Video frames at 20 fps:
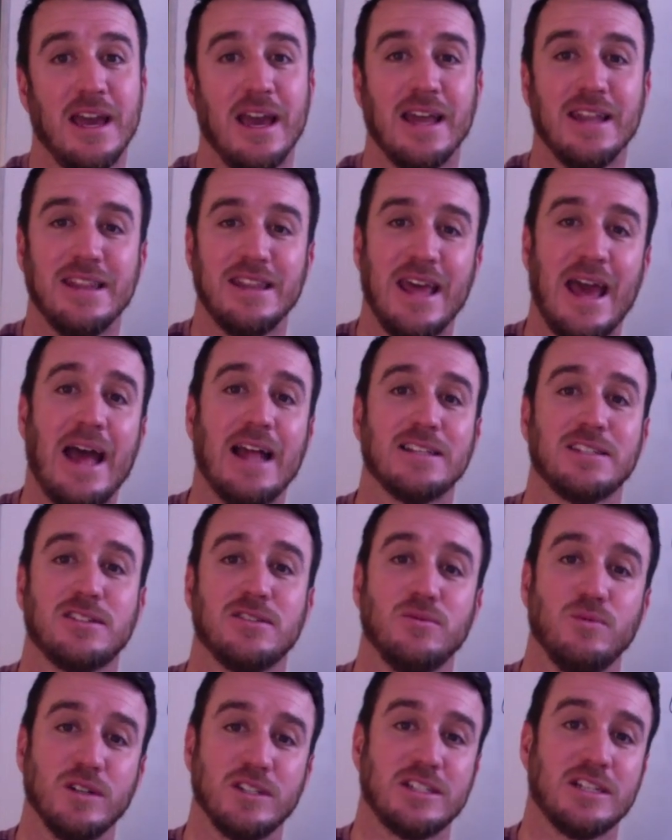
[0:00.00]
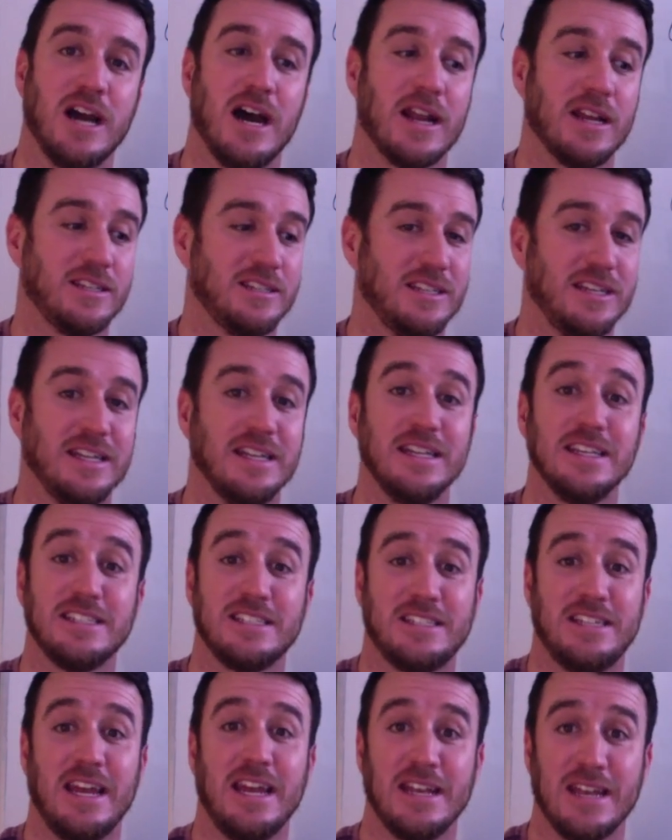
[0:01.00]
And that's what's got us in
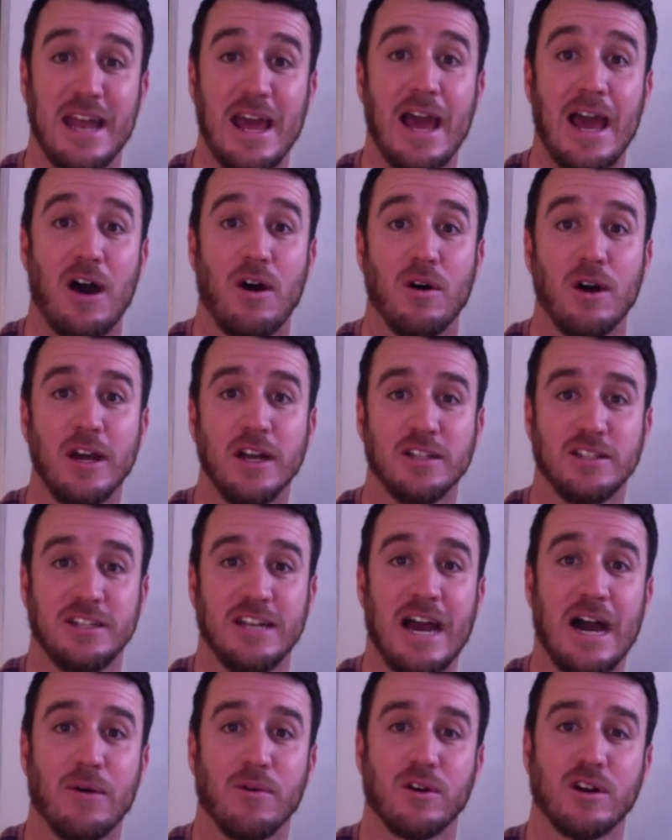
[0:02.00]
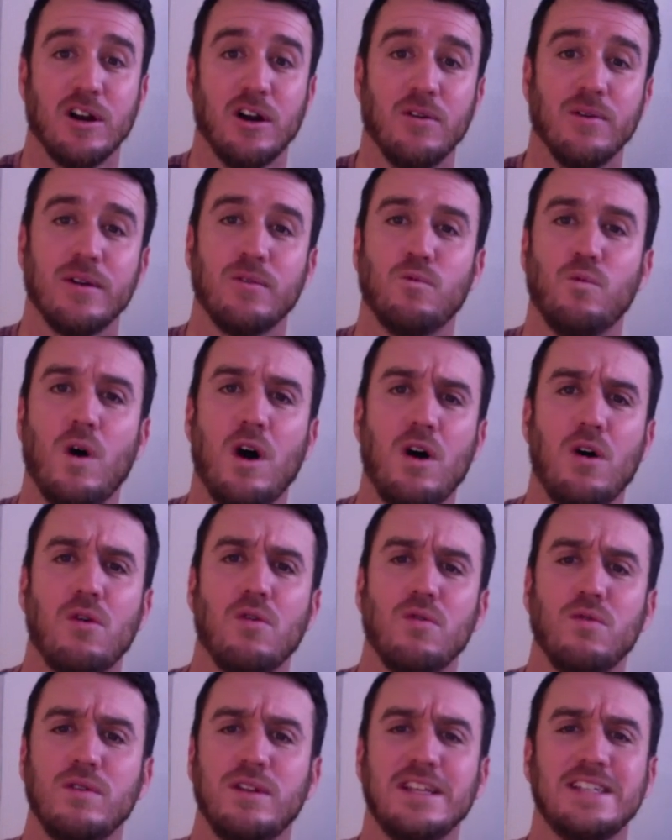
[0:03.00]
this state now. To now we're going,
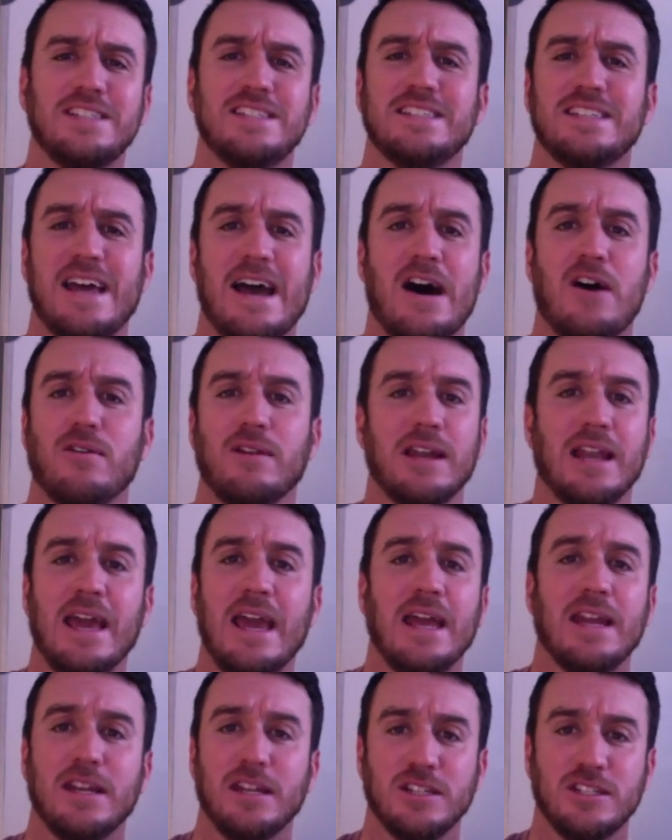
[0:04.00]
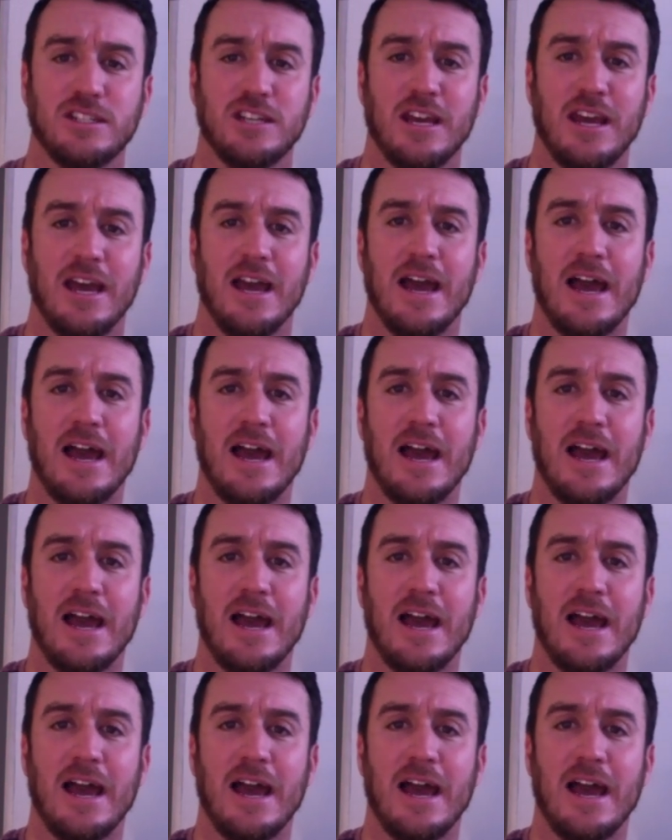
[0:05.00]
whoa, this is outlandish.